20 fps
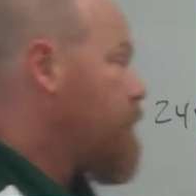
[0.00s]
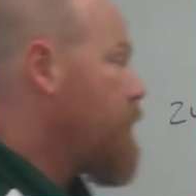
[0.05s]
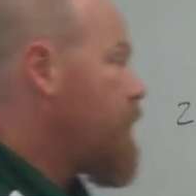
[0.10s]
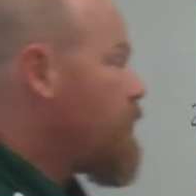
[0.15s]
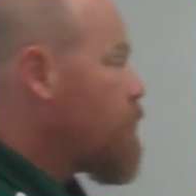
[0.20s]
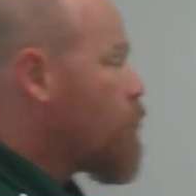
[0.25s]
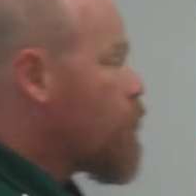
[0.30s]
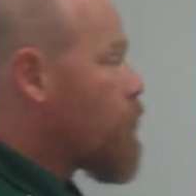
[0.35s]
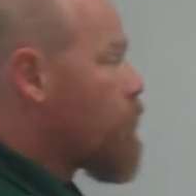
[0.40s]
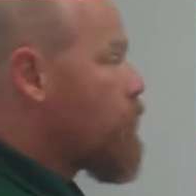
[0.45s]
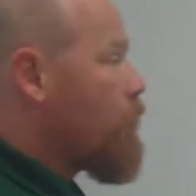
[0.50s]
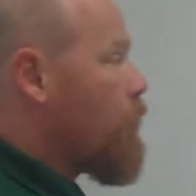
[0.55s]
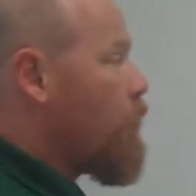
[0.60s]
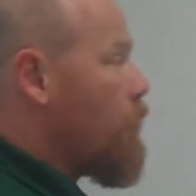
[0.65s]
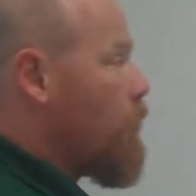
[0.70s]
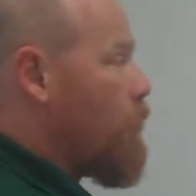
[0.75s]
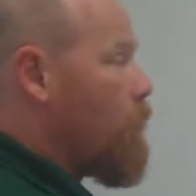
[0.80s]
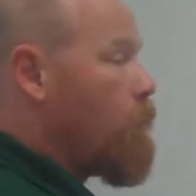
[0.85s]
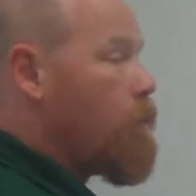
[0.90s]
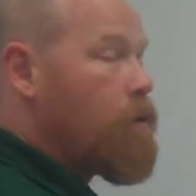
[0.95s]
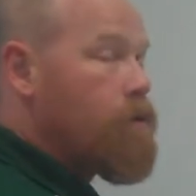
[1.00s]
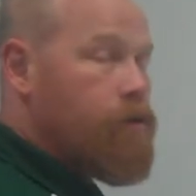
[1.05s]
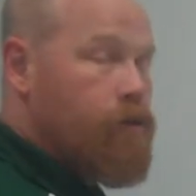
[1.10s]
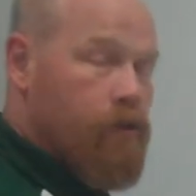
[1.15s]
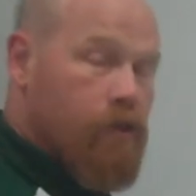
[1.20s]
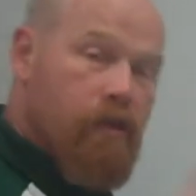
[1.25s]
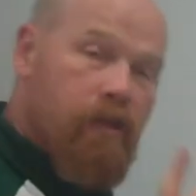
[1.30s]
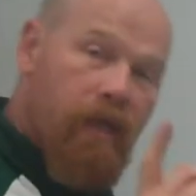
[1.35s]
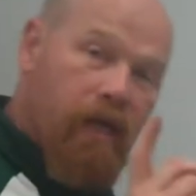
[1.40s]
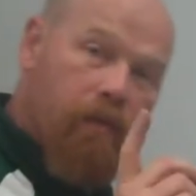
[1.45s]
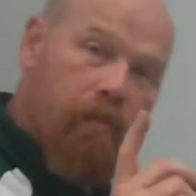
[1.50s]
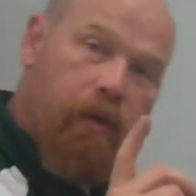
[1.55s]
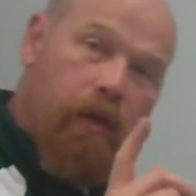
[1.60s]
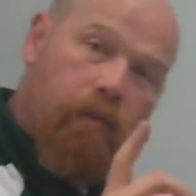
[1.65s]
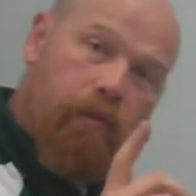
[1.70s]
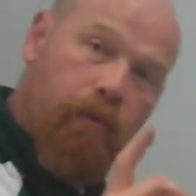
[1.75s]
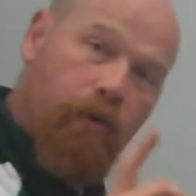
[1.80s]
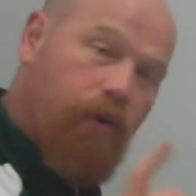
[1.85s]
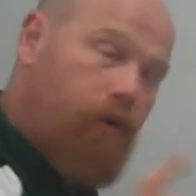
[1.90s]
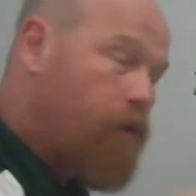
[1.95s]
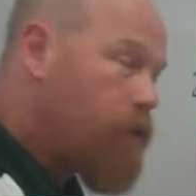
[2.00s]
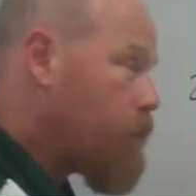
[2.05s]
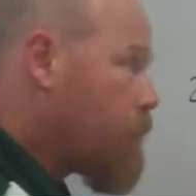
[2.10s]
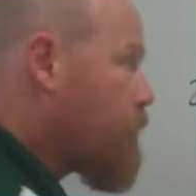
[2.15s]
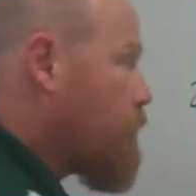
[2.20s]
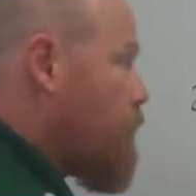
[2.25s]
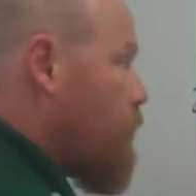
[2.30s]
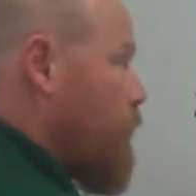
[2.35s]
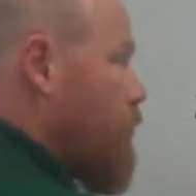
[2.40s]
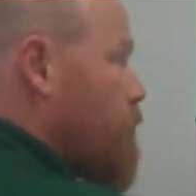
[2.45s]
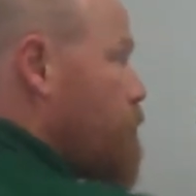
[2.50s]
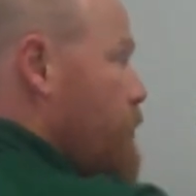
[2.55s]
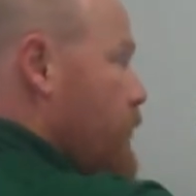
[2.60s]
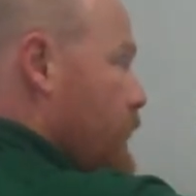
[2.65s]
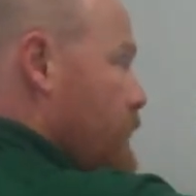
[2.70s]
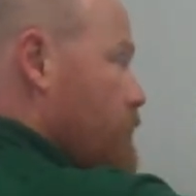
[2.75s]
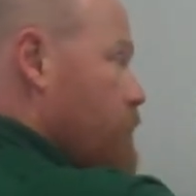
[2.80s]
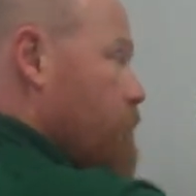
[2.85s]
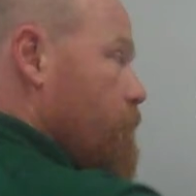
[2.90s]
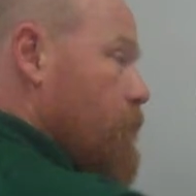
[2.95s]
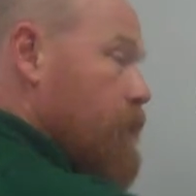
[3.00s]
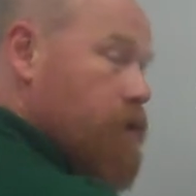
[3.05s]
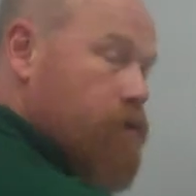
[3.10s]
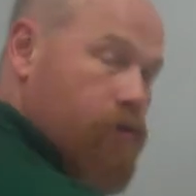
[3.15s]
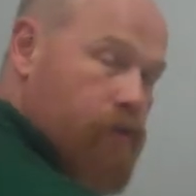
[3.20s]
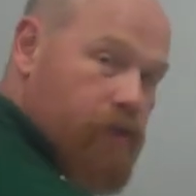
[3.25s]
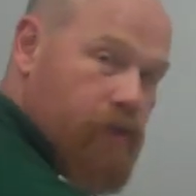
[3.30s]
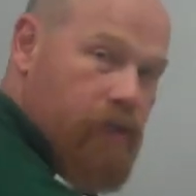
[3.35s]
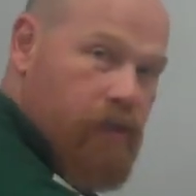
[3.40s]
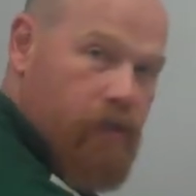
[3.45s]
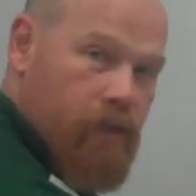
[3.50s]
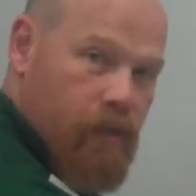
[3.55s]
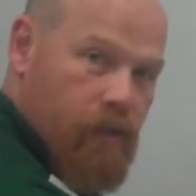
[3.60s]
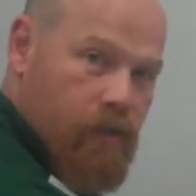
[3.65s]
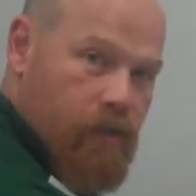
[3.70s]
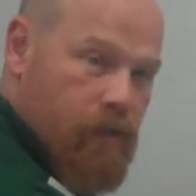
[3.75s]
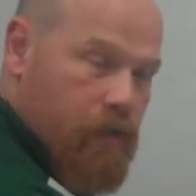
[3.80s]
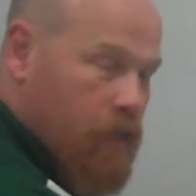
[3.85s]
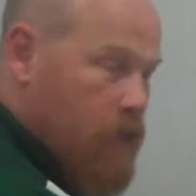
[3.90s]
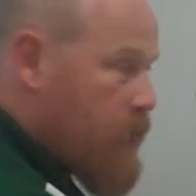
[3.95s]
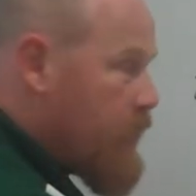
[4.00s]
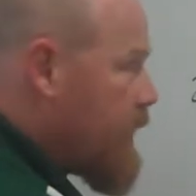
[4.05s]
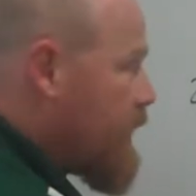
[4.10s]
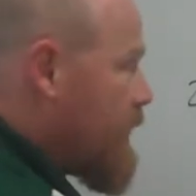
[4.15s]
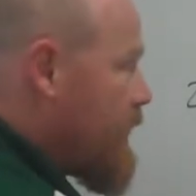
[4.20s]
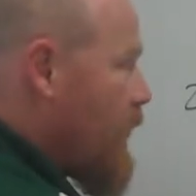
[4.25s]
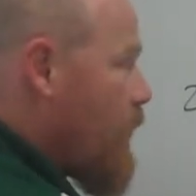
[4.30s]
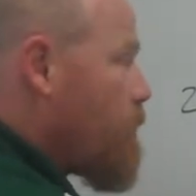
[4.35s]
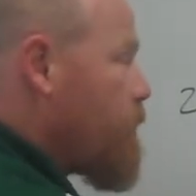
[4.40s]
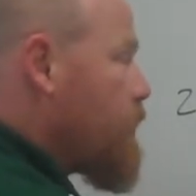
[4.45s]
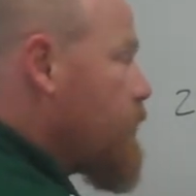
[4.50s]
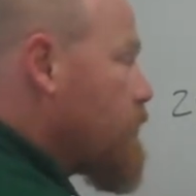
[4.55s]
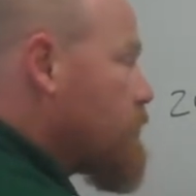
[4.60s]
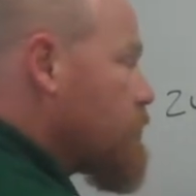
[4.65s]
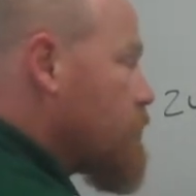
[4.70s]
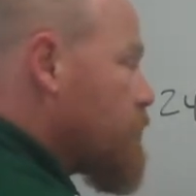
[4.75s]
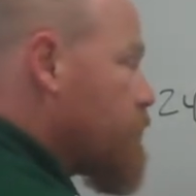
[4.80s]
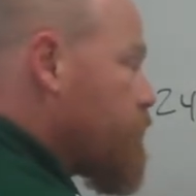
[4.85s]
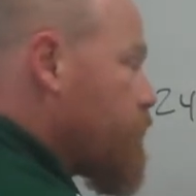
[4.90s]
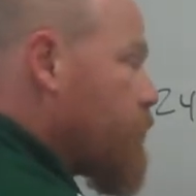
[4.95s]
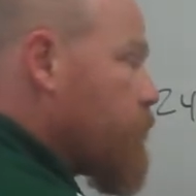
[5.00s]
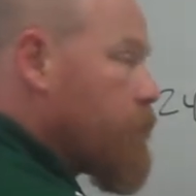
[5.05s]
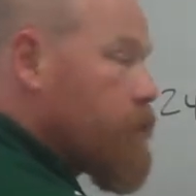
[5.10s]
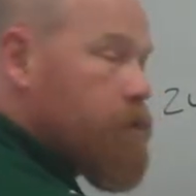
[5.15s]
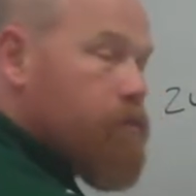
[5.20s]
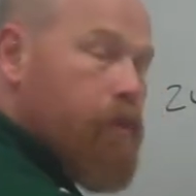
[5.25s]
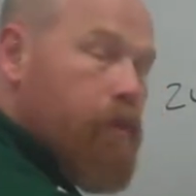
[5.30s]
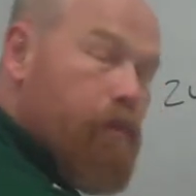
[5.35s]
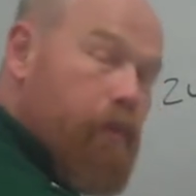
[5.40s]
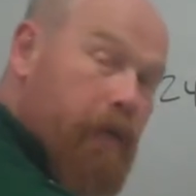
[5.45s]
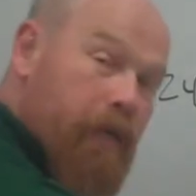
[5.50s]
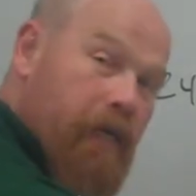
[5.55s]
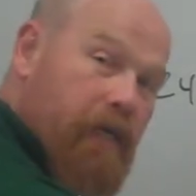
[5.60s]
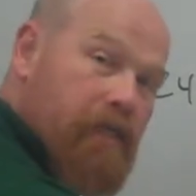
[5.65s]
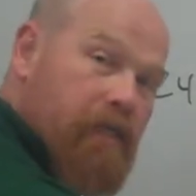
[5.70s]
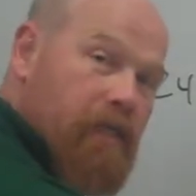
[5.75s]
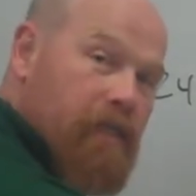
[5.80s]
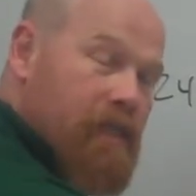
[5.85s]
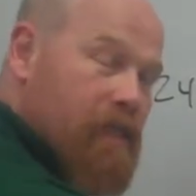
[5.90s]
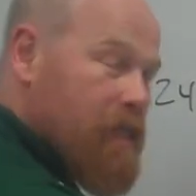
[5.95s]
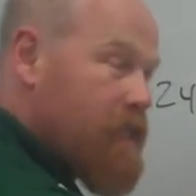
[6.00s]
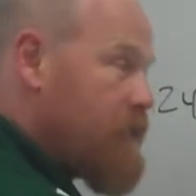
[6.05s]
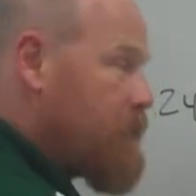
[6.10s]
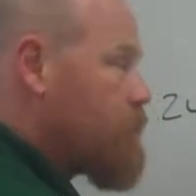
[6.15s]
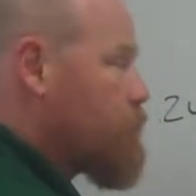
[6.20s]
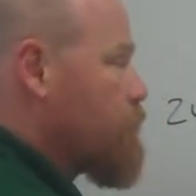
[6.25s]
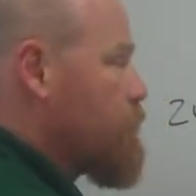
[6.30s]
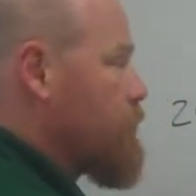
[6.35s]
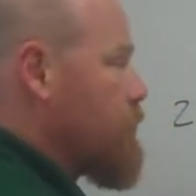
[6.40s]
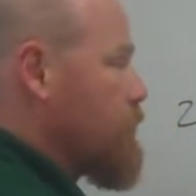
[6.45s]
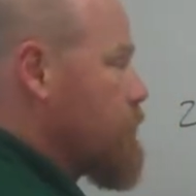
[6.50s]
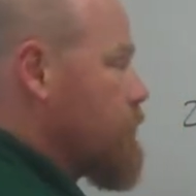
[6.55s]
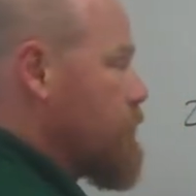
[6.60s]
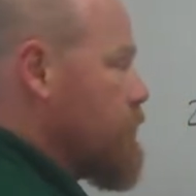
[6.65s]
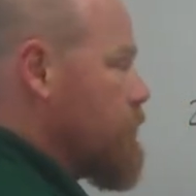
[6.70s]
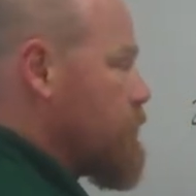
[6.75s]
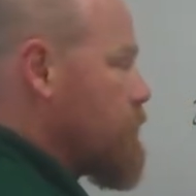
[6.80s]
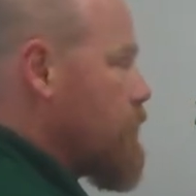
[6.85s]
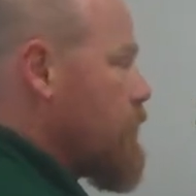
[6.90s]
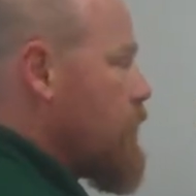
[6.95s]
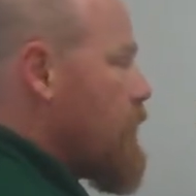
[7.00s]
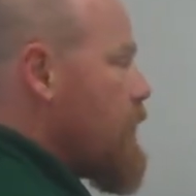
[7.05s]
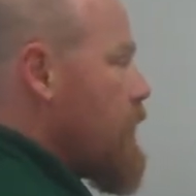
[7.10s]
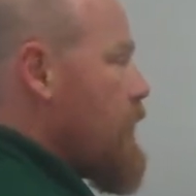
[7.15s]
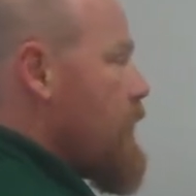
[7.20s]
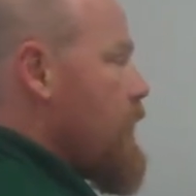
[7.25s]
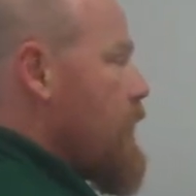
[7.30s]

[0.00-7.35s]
They will go, just like people, on the path of least resistance. Not because it's first, but because it's least resistance.